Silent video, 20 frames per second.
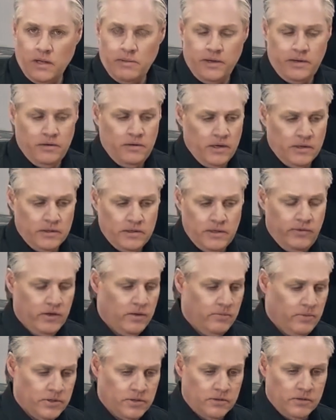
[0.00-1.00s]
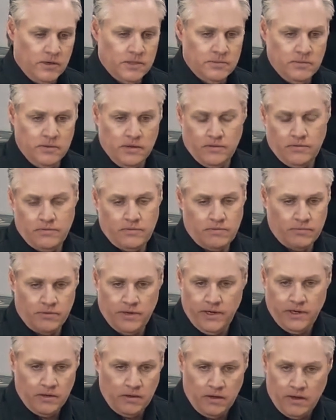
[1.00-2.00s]
I mean, you know, TV commercial guys, we've got
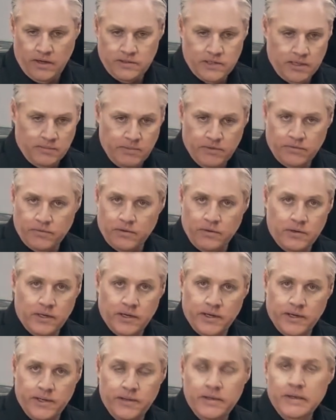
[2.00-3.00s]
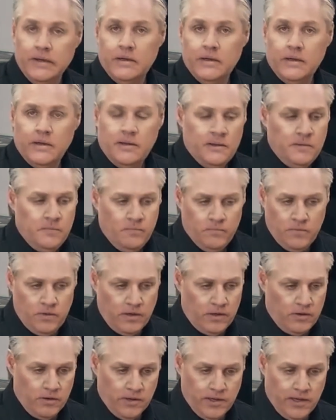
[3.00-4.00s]
3 clients coming through a day, you
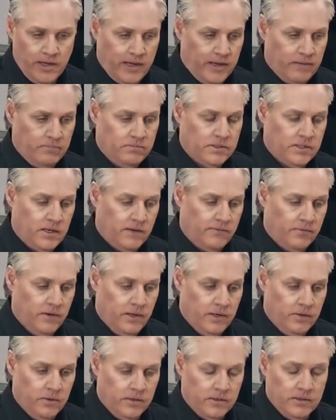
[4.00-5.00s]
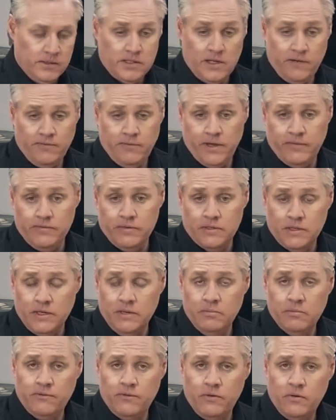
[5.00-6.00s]
know, knocking out stuff really quickly, stuff we haven't
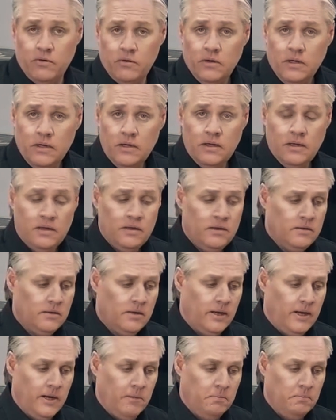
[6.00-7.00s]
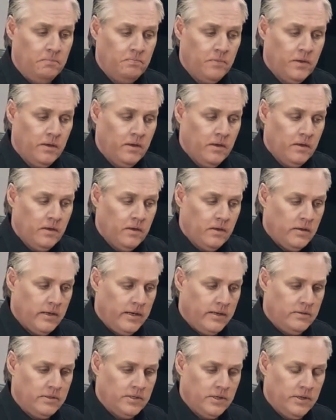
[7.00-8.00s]
seen before.
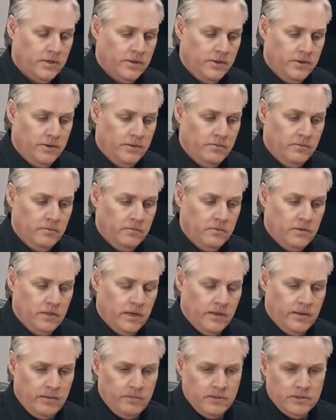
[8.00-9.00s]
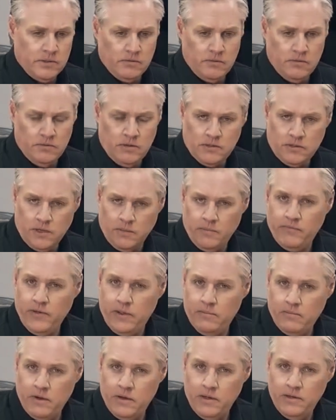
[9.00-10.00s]
And so, you know, that was at the top of
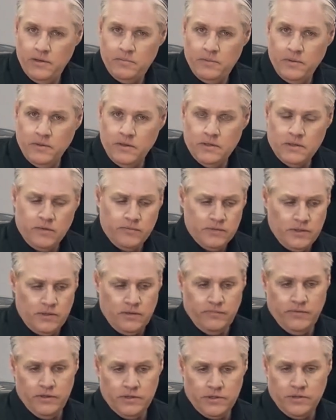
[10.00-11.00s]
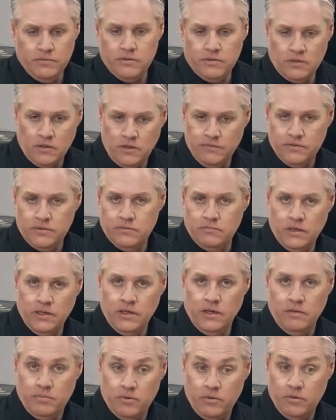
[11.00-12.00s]
our mind because obviously DaVinci Resolve is
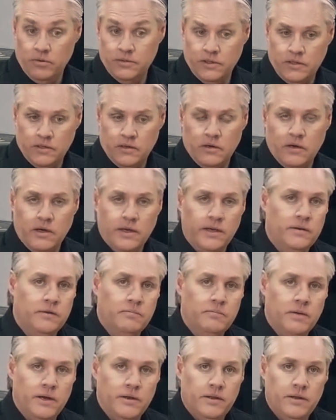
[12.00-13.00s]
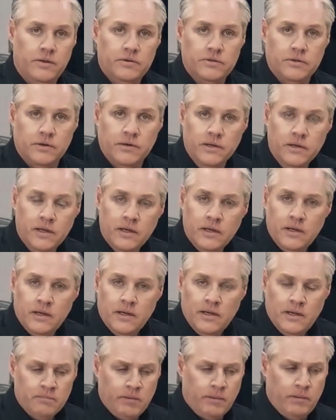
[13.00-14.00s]
really important in the high-end part of the industry.
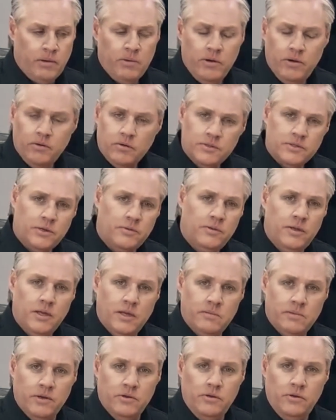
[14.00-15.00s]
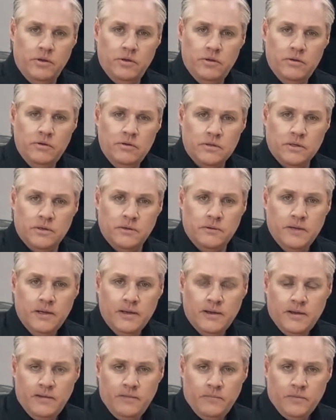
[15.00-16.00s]
But we were also thinking about news, and
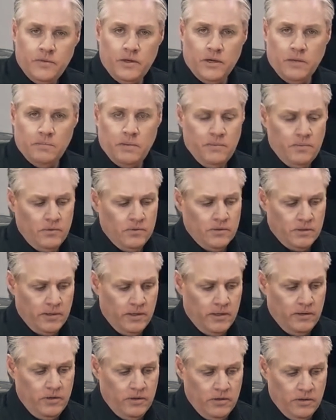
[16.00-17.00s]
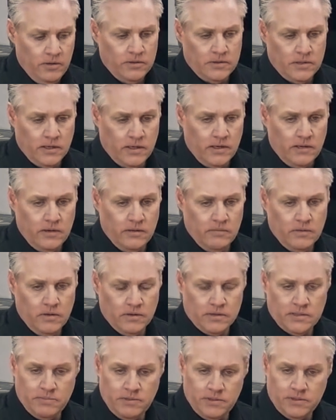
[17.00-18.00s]
you know, people doing news
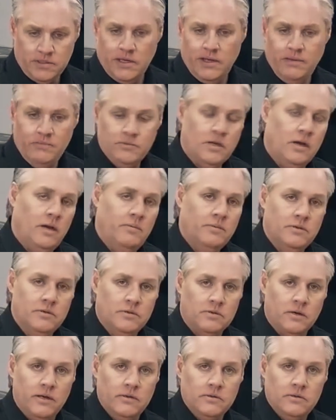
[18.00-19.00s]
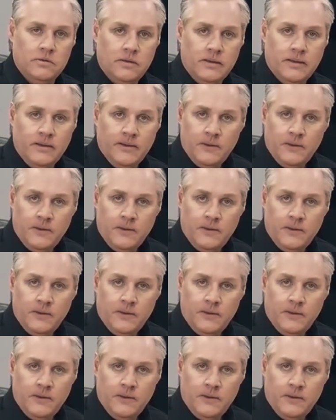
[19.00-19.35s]
got some of the same time constraints.